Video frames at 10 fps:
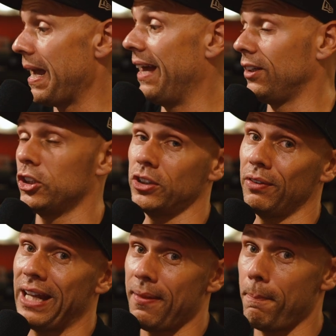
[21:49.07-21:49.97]
And because
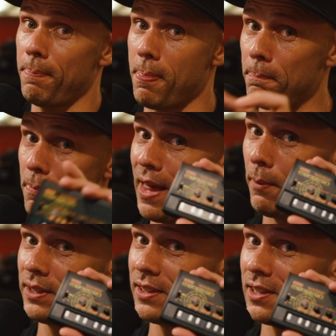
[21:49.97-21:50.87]
again,
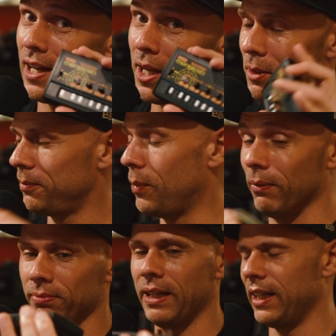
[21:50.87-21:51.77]
that was a delay.
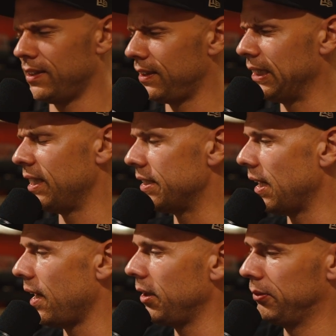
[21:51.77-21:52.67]
Well, it is a
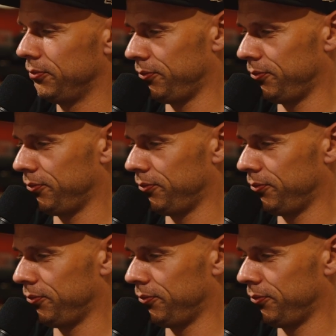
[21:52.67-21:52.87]
delay.